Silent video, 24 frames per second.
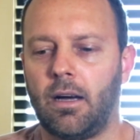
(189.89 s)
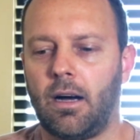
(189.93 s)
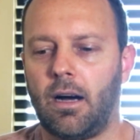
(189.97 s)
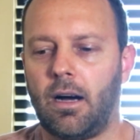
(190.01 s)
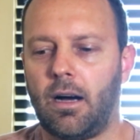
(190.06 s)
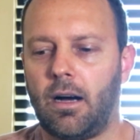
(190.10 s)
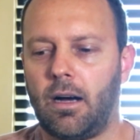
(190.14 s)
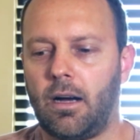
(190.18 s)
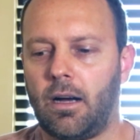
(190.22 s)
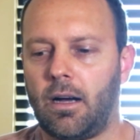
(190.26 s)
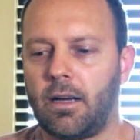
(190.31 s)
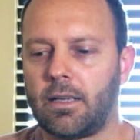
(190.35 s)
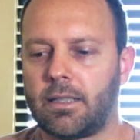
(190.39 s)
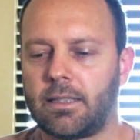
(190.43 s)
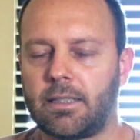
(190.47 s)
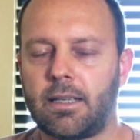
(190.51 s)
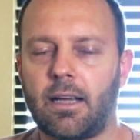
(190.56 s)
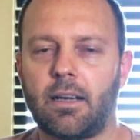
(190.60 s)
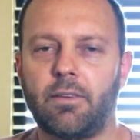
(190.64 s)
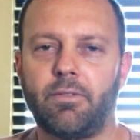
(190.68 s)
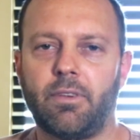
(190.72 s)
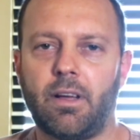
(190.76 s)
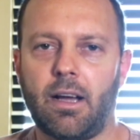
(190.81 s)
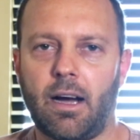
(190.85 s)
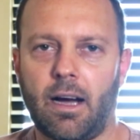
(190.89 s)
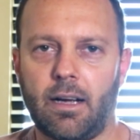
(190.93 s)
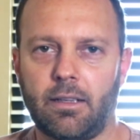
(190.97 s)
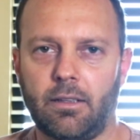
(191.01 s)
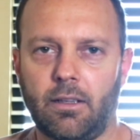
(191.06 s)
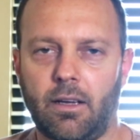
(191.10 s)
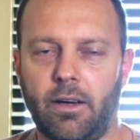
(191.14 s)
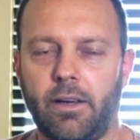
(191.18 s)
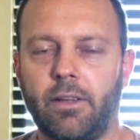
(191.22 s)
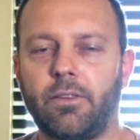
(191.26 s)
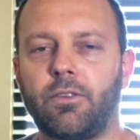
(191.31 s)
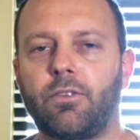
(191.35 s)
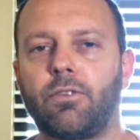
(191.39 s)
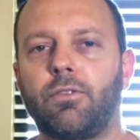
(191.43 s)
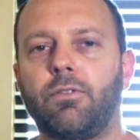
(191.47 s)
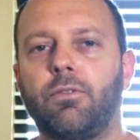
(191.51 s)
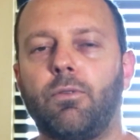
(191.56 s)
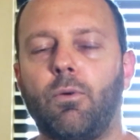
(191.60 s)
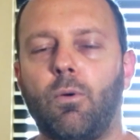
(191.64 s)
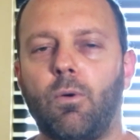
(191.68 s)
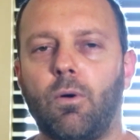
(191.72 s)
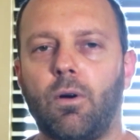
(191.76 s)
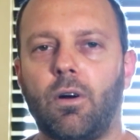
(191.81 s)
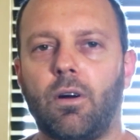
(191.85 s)
a set of guidelines
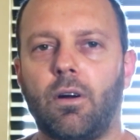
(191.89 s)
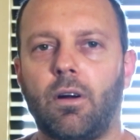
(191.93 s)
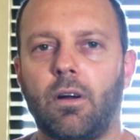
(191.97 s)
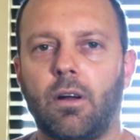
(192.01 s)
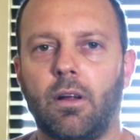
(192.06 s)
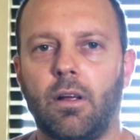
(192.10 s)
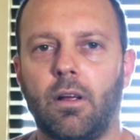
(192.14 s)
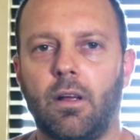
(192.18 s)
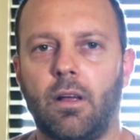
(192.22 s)
for